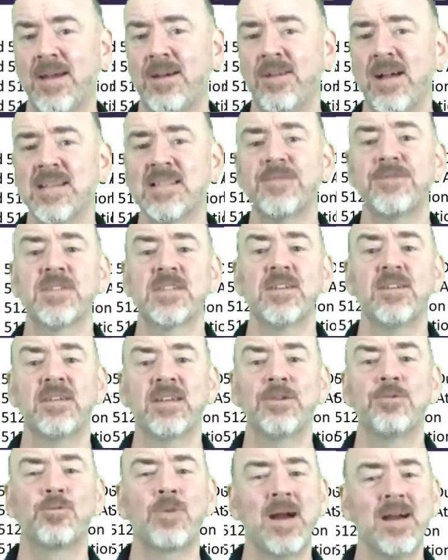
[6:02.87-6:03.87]
Dell has a
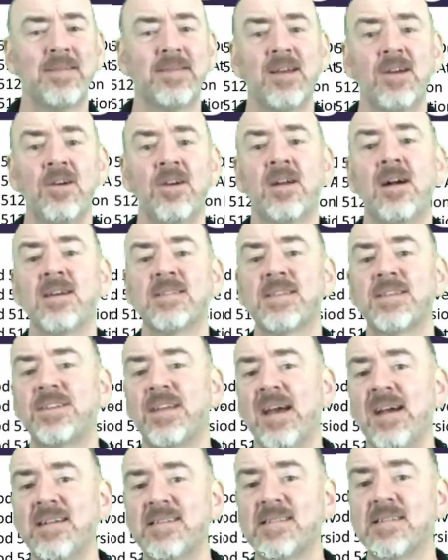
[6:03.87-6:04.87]
facility right there in Austin,
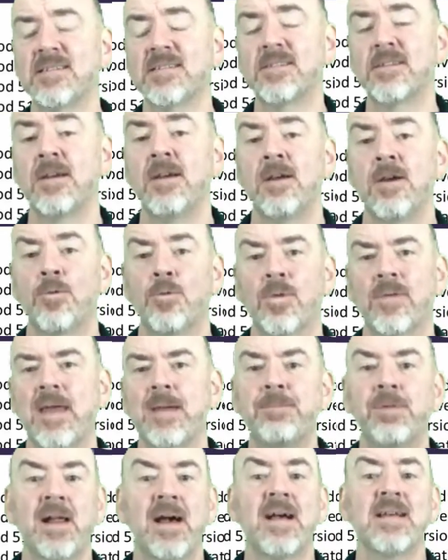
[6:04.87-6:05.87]
Texas, where
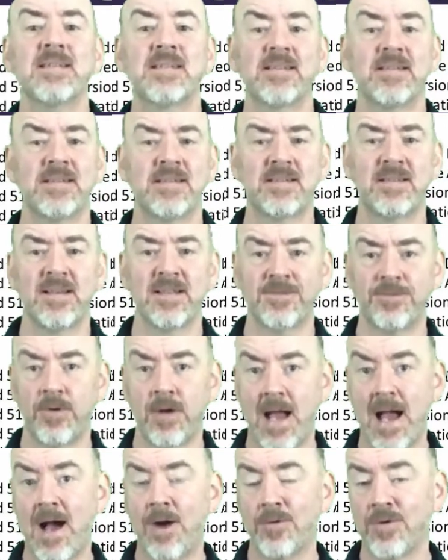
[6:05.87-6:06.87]
they blast these things
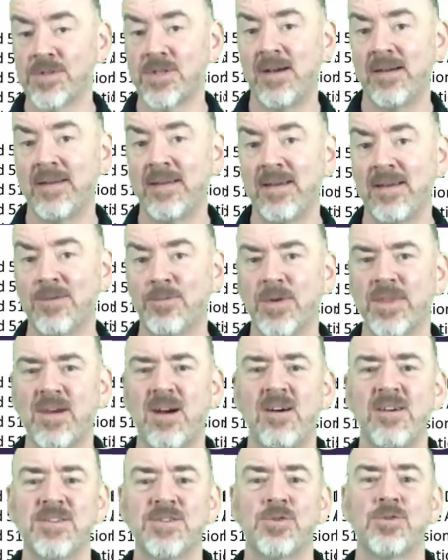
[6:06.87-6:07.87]
for hours on end with
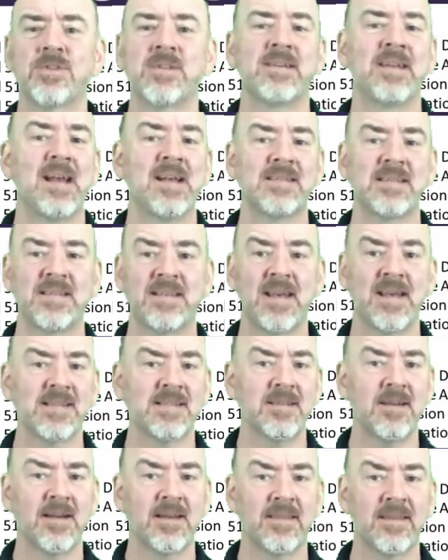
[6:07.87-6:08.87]
all sorts of nasty
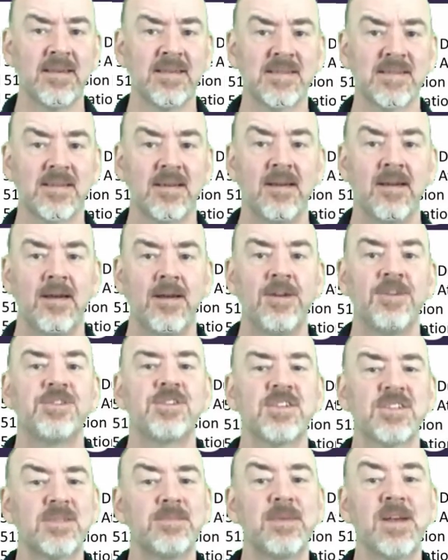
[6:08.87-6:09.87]
tests like this,
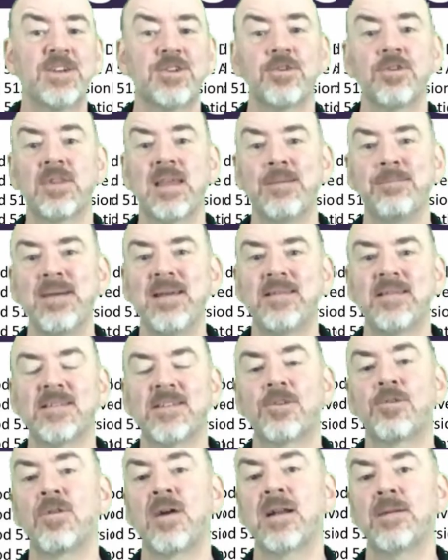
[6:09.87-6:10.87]
just to make sure they meet these
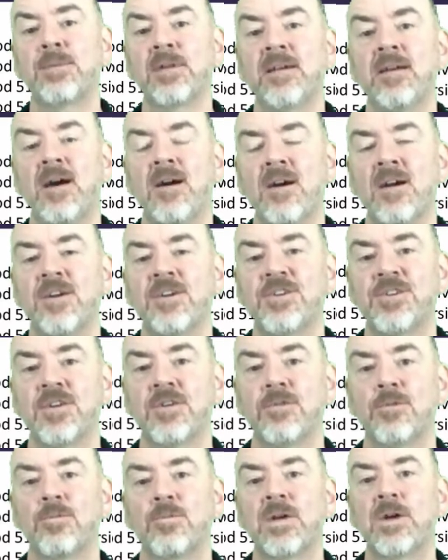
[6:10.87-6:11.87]
incredibly harsh
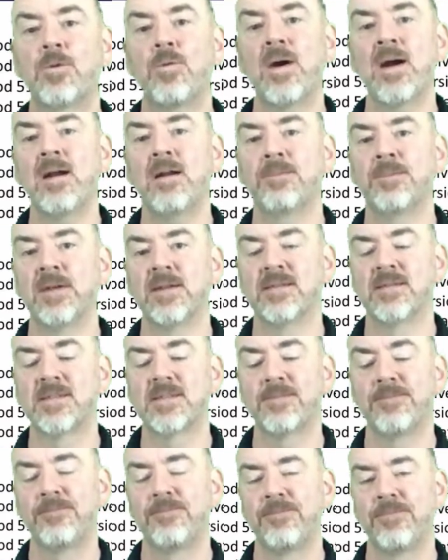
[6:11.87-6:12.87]
requirements.